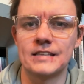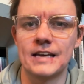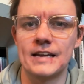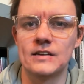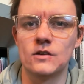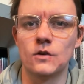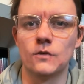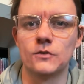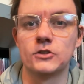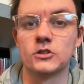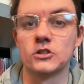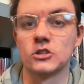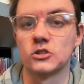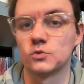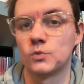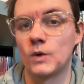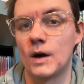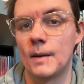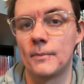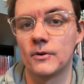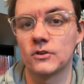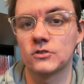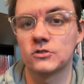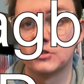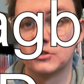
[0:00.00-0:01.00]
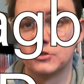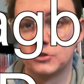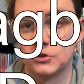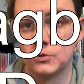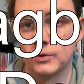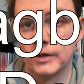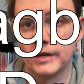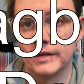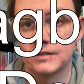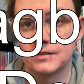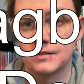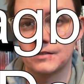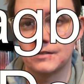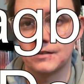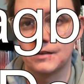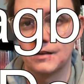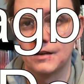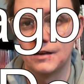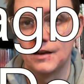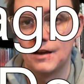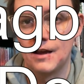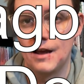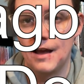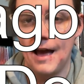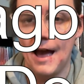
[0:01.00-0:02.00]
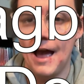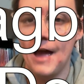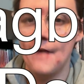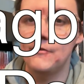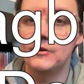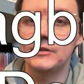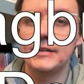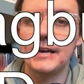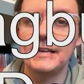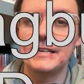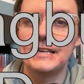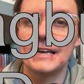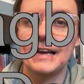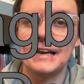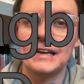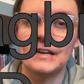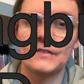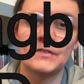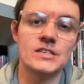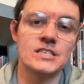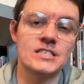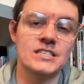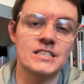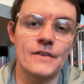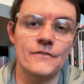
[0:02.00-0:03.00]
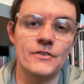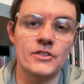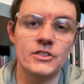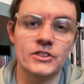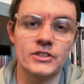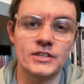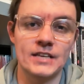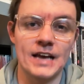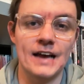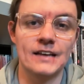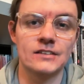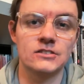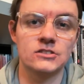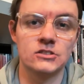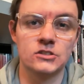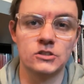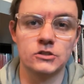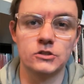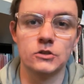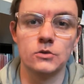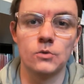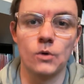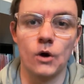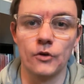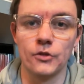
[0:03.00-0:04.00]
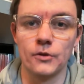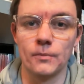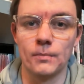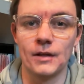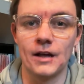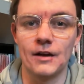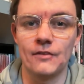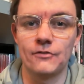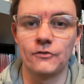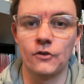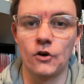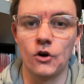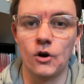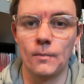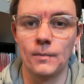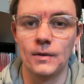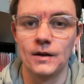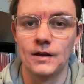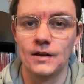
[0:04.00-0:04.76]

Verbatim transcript: heading over to the Swagbucks to-do list. Every day you get given seven tasks to do on the platform.